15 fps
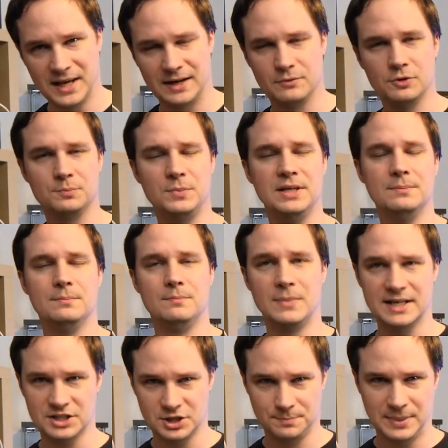That would be
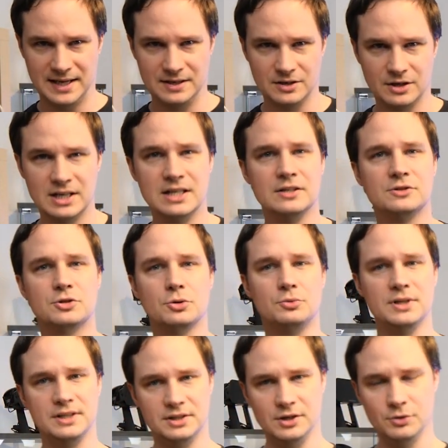much better to
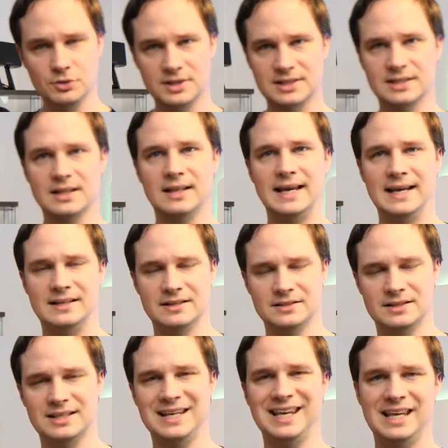reduce the
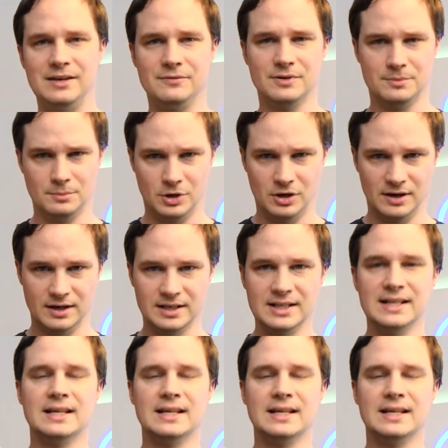latency even more.